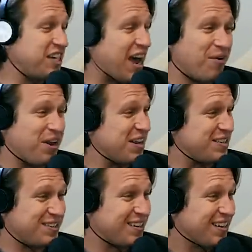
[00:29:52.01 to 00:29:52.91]
how it is.
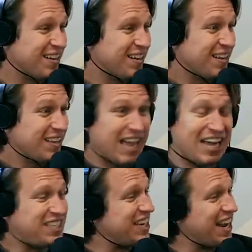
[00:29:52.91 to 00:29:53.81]
That's life.
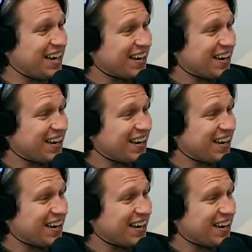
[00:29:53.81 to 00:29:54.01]
That's it.